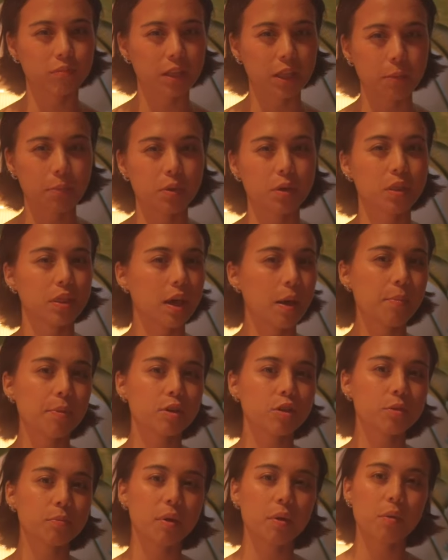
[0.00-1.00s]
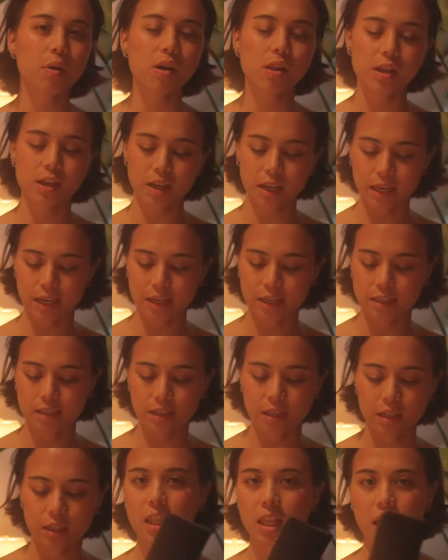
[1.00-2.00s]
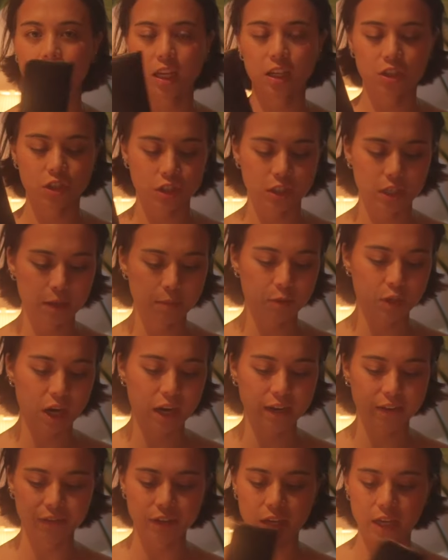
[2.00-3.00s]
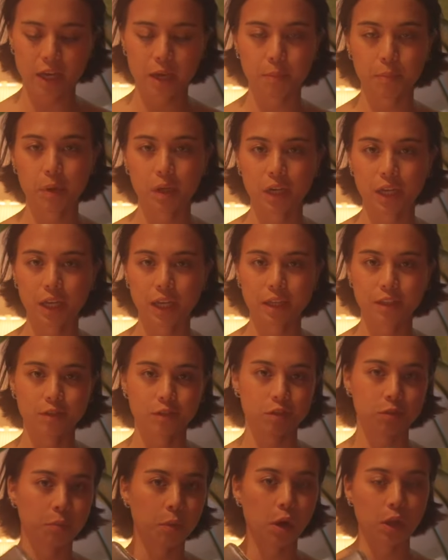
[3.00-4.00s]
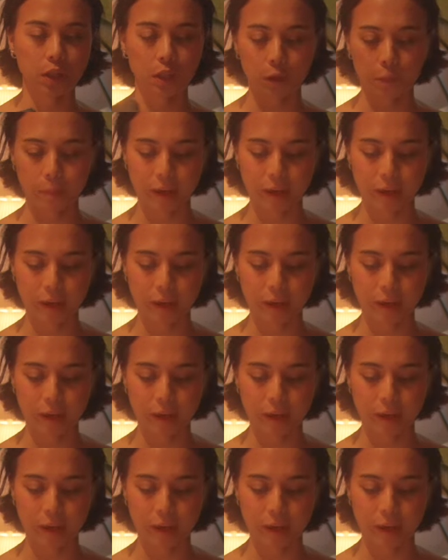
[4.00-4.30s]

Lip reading: really put that much in my wallet, and then I can just keep track of it and put it in small little